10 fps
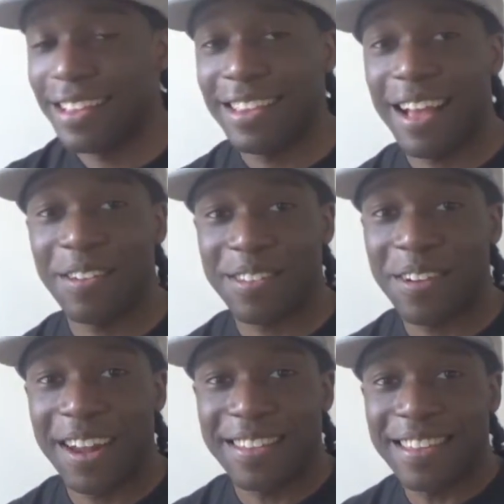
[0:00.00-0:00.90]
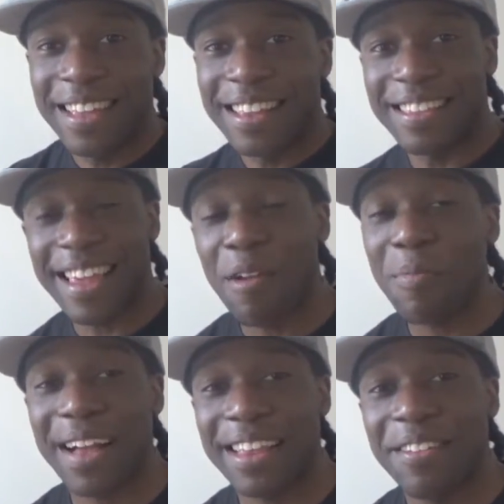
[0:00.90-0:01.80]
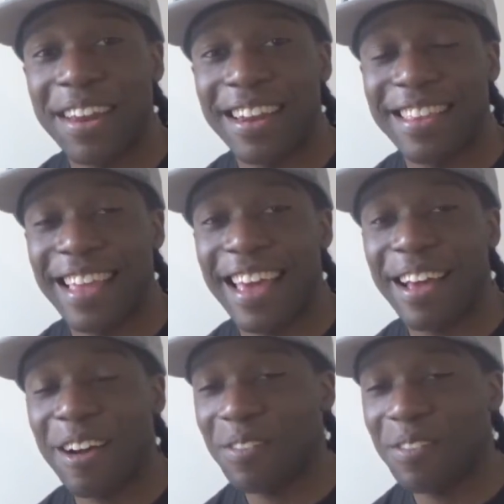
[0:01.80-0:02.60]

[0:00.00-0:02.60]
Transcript: That was crazy. This camera about to get ready to dead,